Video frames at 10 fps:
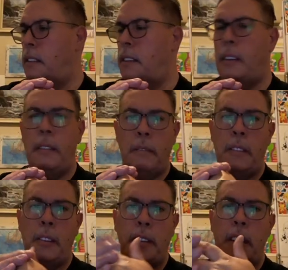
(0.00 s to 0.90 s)

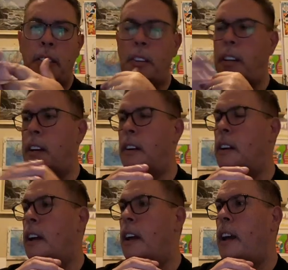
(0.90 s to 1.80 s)
You see the trend here.
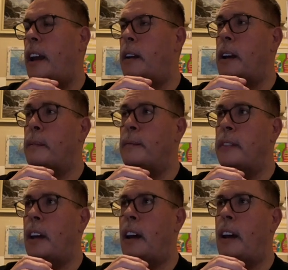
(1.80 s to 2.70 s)
Anyway,
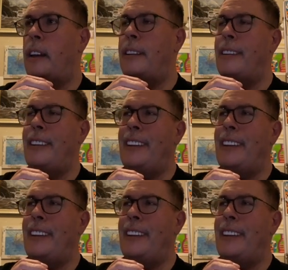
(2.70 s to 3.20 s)
it's